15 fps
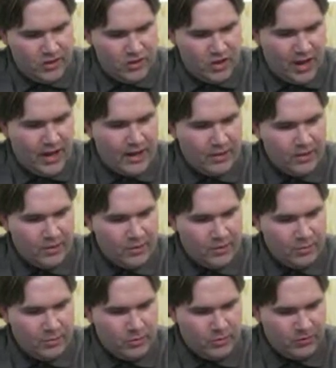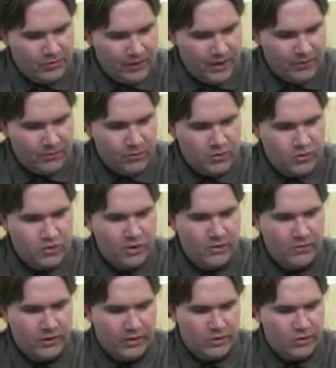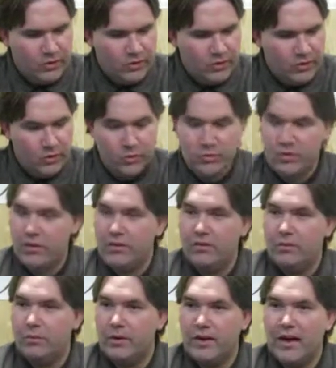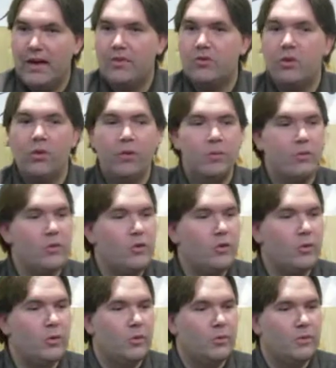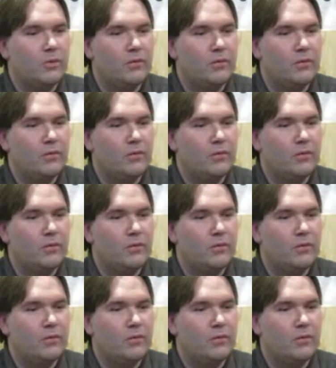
John was a faithful servant who did what God told him to do.